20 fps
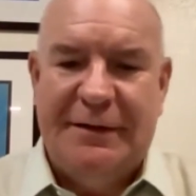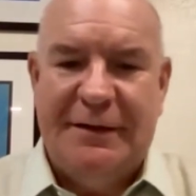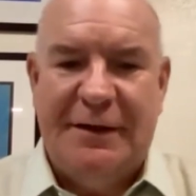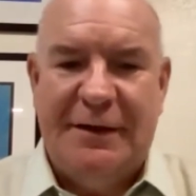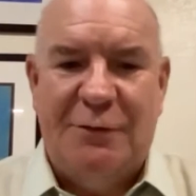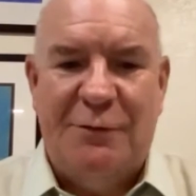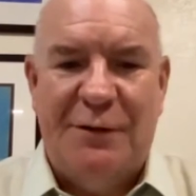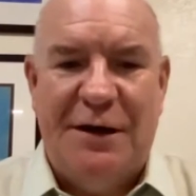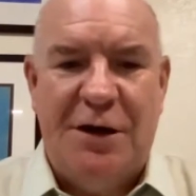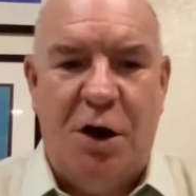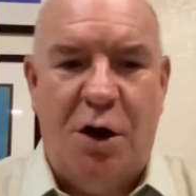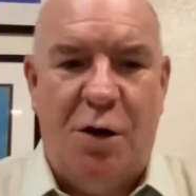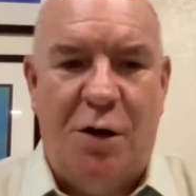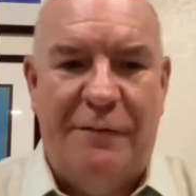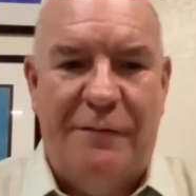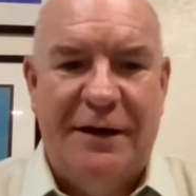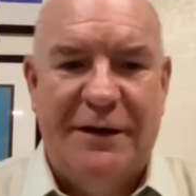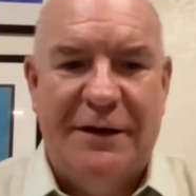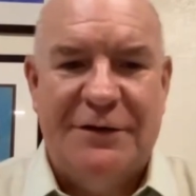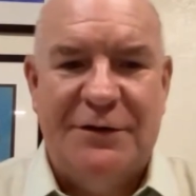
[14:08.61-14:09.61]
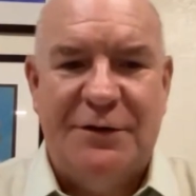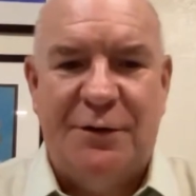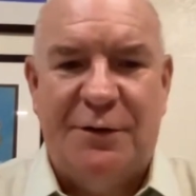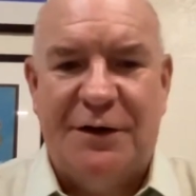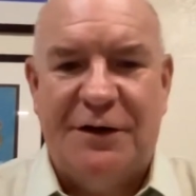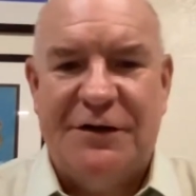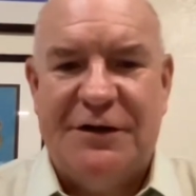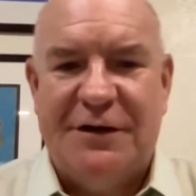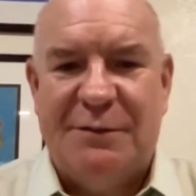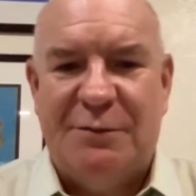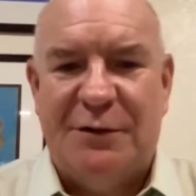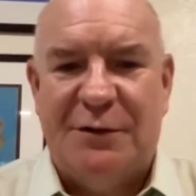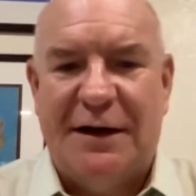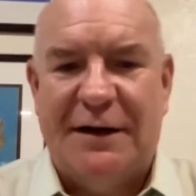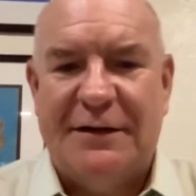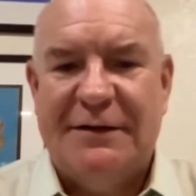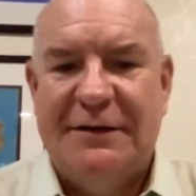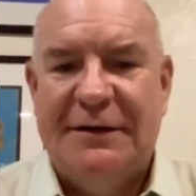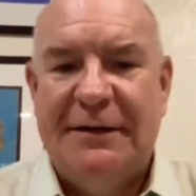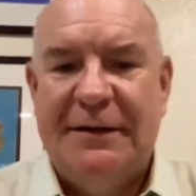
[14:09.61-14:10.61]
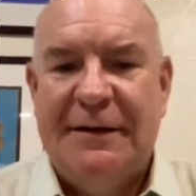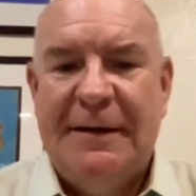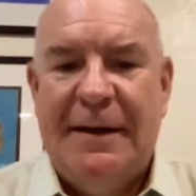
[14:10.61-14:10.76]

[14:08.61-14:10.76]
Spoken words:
that we know of, the historic shipwrecks.